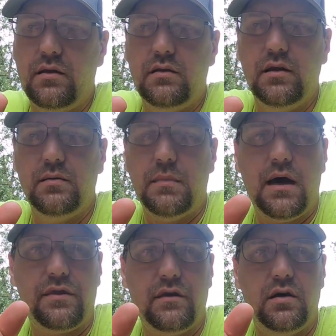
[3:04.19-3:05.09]
than my
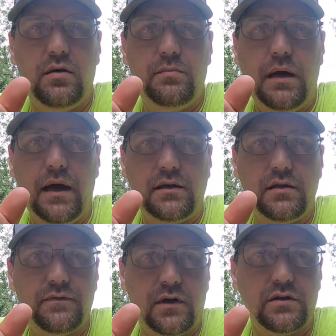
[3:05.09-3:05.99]
thumb back to
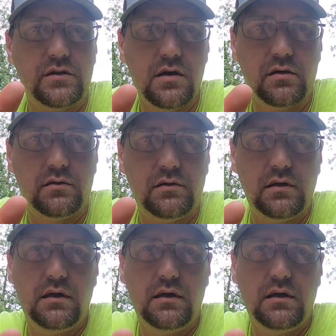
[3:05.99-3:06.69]
the first knuckle.